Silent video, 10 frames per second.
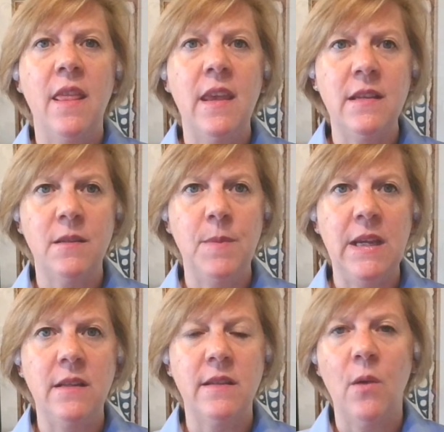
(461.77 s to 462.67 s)
This
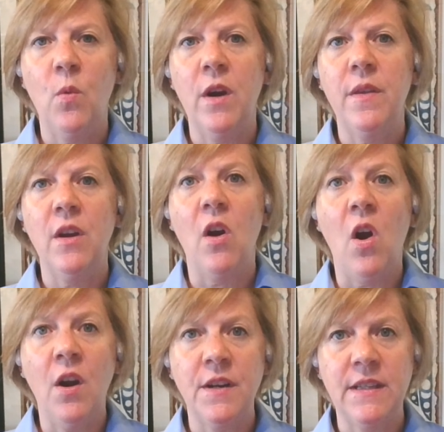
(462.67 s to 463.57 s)
means that where there
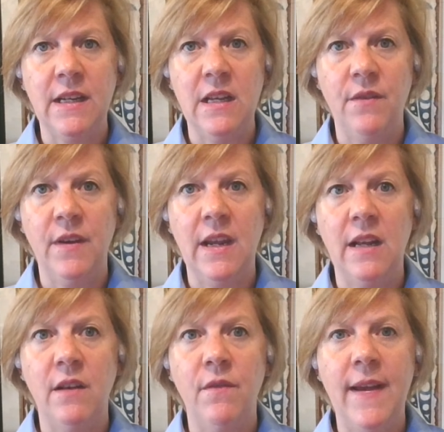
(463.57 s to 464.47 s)
are
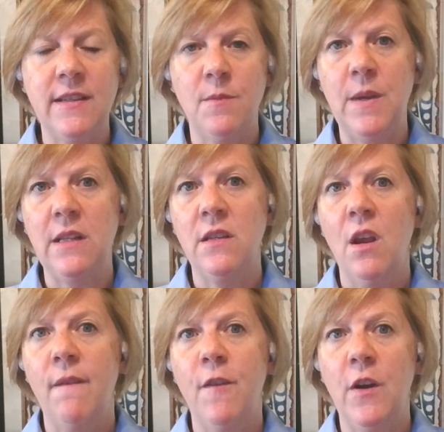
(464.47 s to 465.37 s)
significant investments
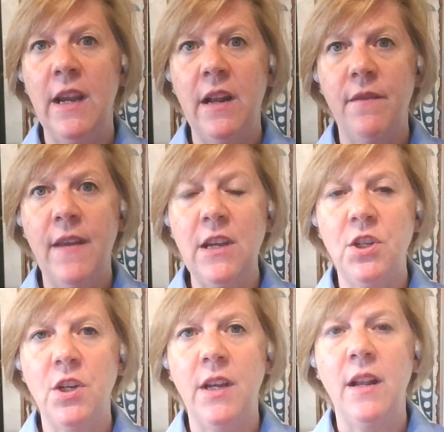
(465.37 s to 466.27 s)
for
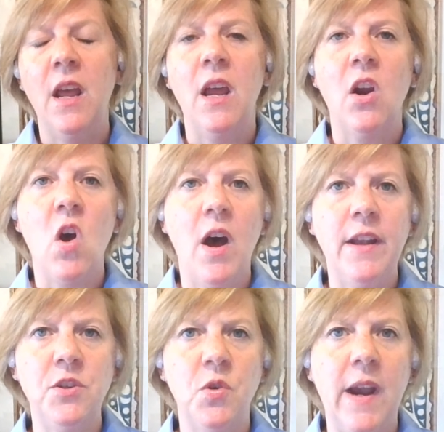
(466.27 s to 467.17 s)
innovation,
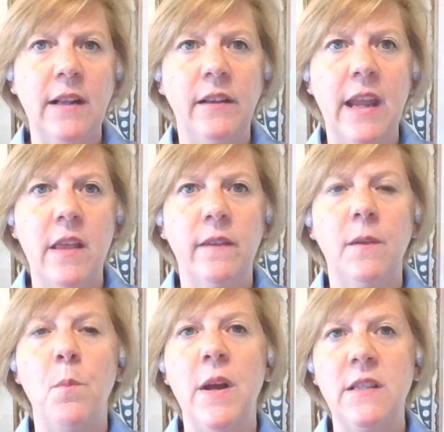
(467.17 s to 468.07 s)
contract
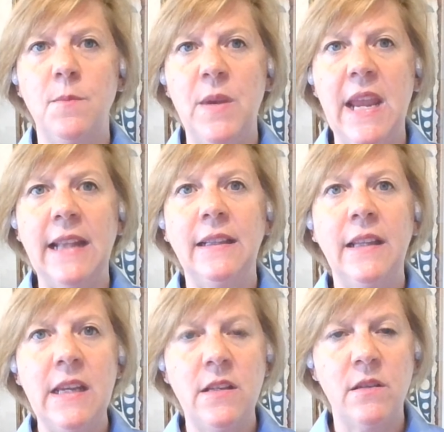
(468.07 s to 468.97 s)
lengths must be at
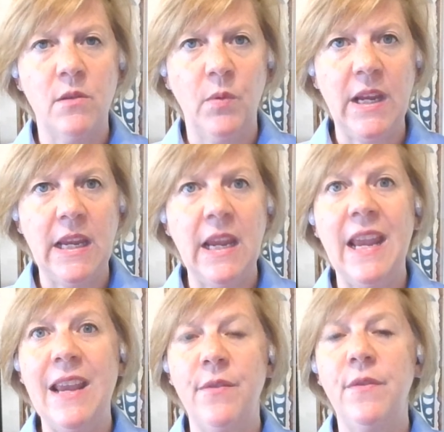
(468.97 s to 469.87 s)
least 3,
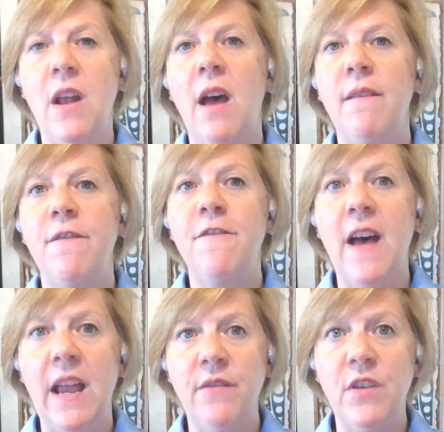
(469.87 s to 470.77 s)
if not
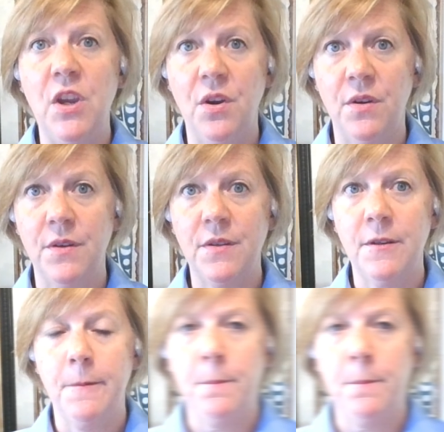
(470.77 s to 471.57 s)
5 years.